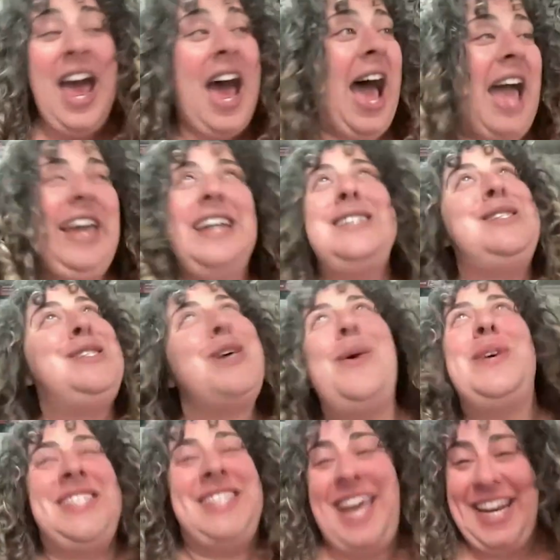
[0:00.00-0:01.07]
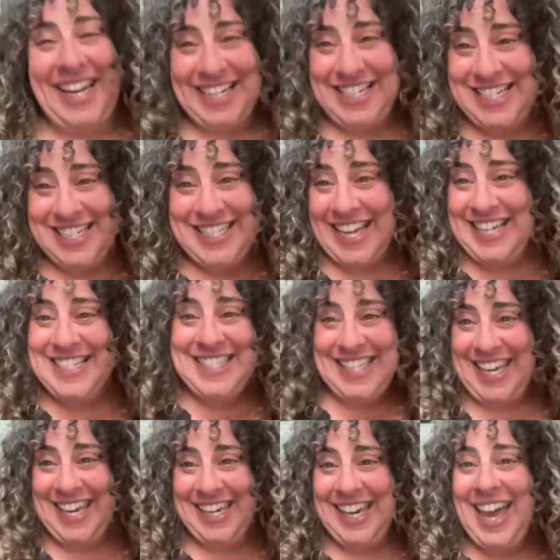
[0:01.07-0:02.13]
I get so excited just like
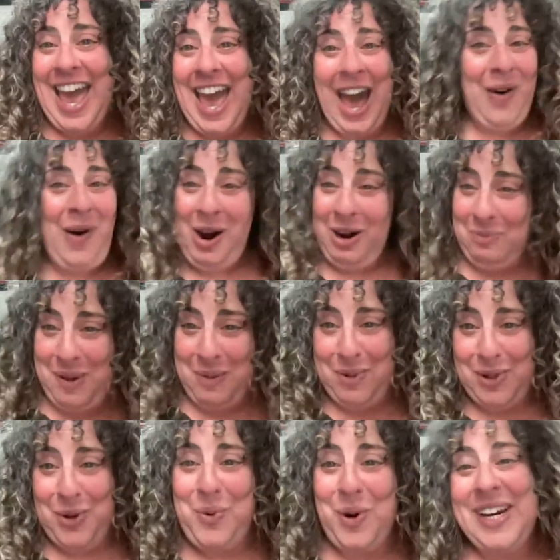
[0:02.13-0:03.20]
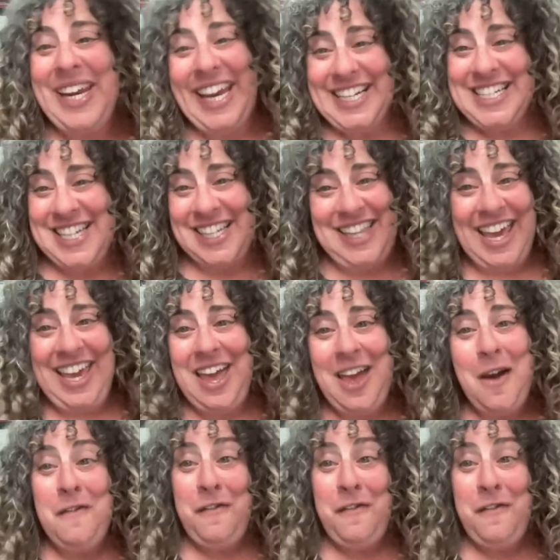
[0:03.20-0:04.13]
seeing how hard people are working to like